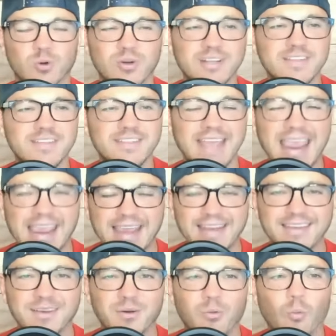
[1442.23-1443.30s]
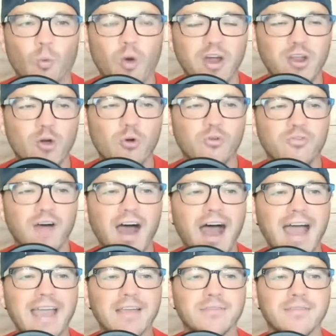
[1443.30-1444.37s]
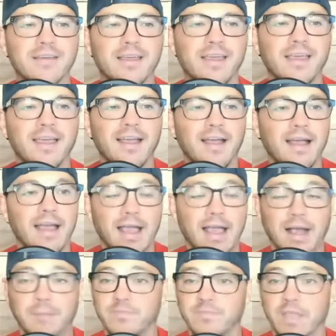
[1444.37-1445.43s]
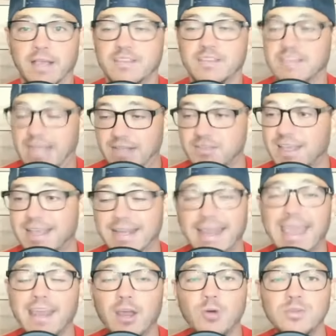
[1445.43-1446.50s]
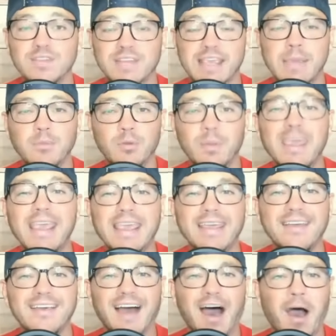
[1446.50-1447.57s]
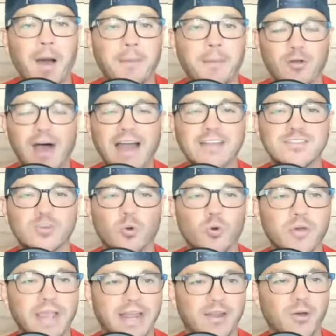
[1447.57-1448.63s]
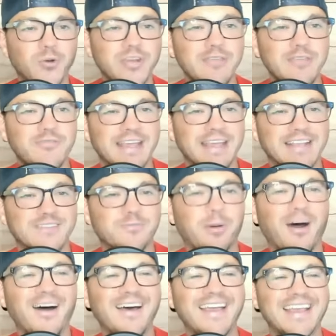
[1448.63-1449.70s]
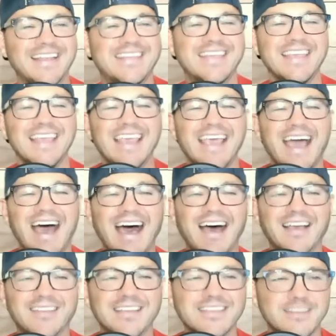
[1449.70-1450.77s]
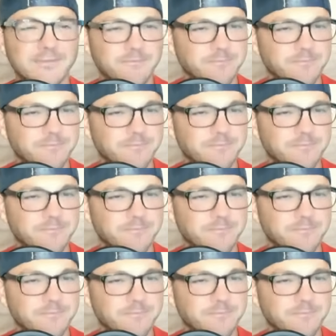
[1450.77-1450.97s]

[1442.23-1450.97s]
State 105. Sounds like a Nate Oates team to me. A lot of scoring and no defense. But listen,